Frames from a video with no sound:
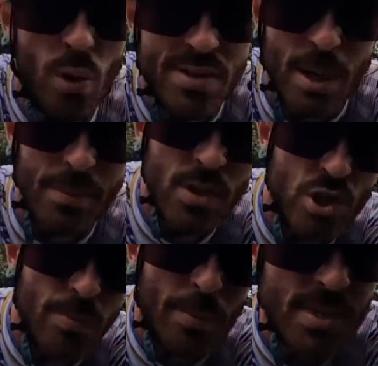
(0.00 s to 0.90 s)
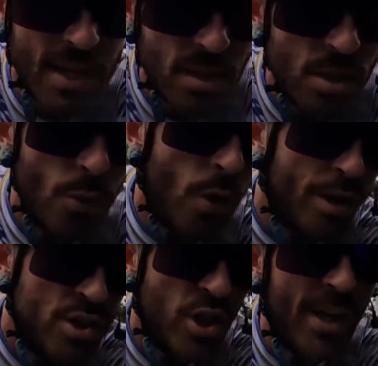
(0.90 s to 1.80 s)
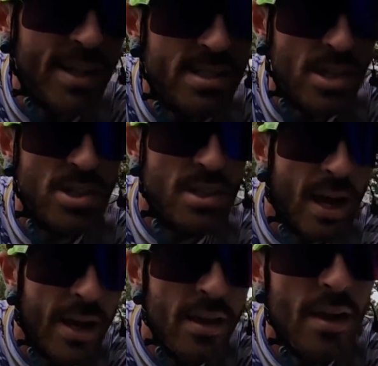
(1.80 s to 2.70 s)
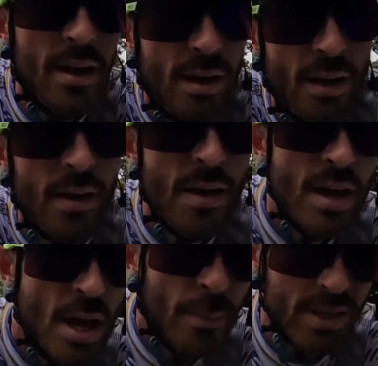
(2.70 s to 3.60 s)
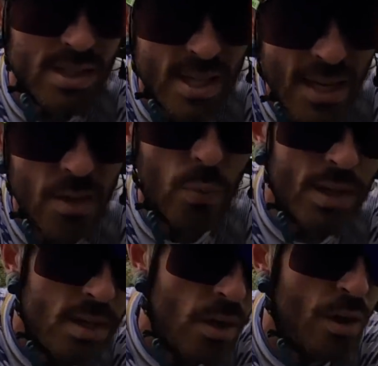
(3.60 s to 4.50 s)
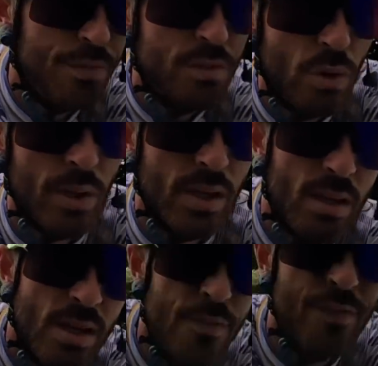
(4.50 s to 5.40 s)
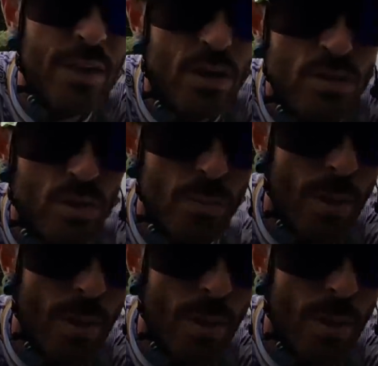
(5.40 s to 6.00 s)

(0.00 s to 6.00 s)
What's up YouTube? I'm taking you on a training session today. My second week of doing VO2